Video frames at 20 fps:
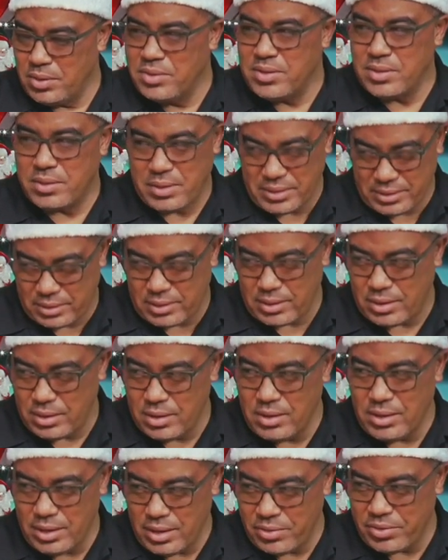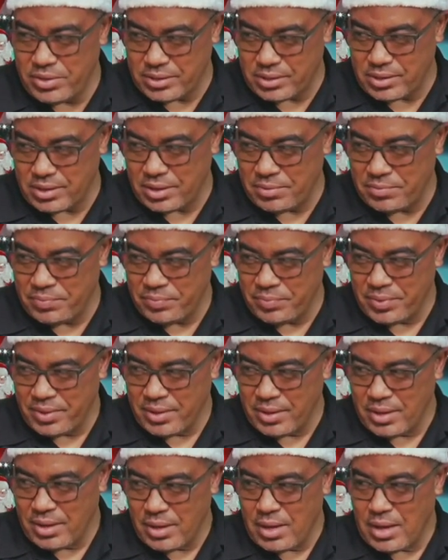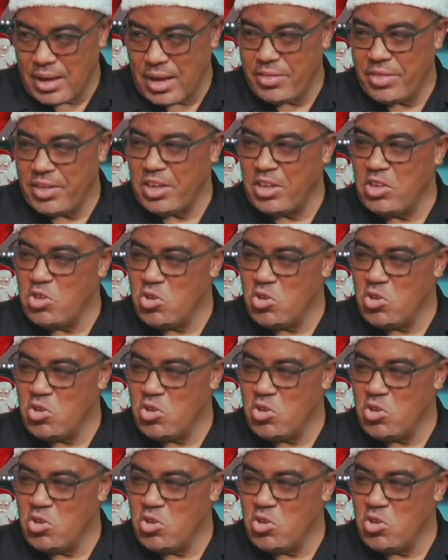this year, earlier this year. I think